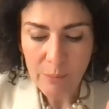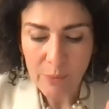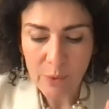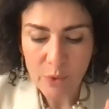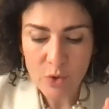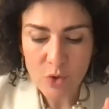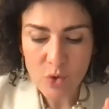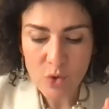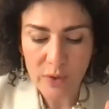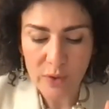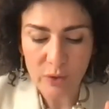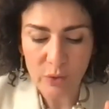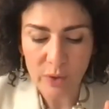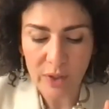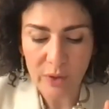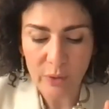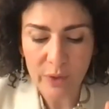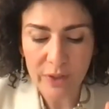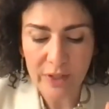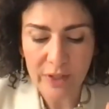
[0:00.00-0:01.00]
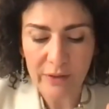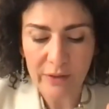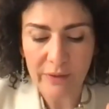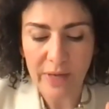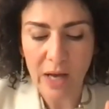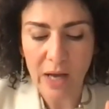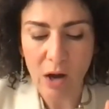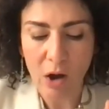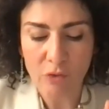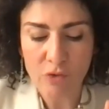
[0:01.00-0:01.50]
pursuant to the
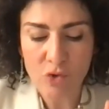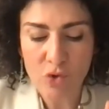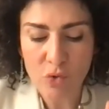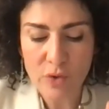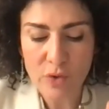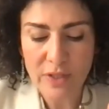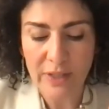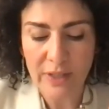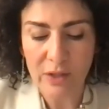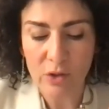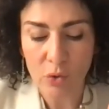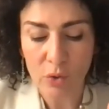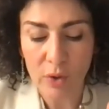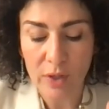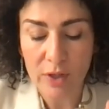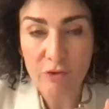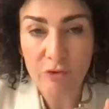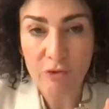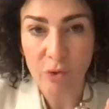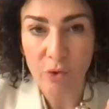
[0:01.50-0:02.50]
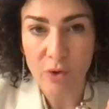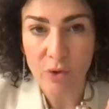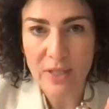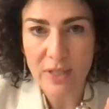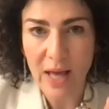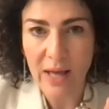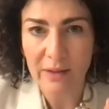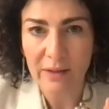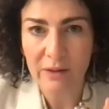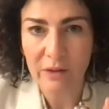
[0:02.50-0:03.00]
criteria of jurisdiction
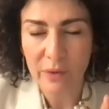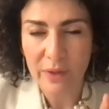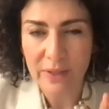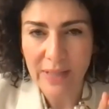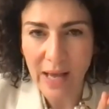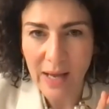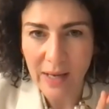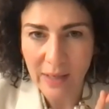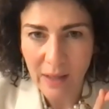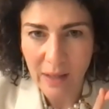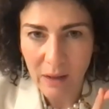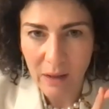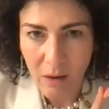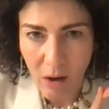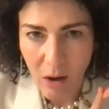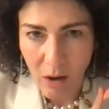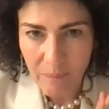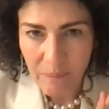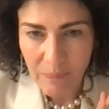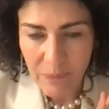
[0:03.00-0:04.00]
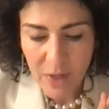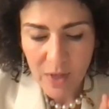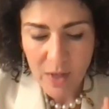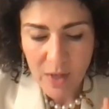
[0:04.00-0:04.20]
enforced under Italian law.